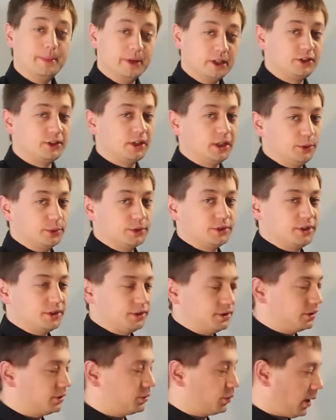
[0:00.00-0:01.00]
image
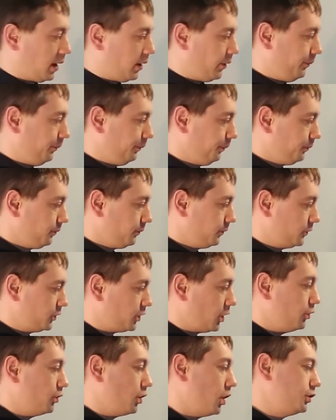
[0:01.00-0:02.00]
sequences as well.
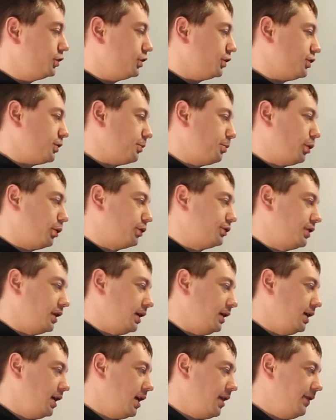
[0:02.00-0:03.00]
So not just
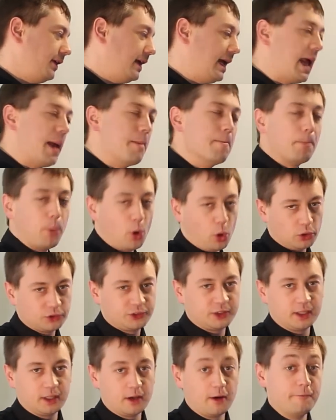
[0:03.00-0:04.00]
supporting the
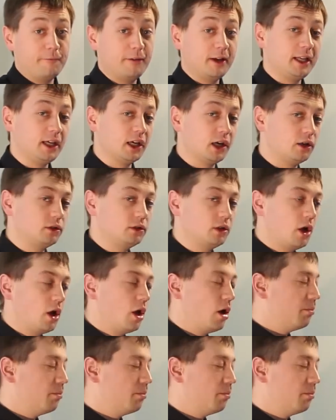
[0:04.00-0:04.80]
importing of video,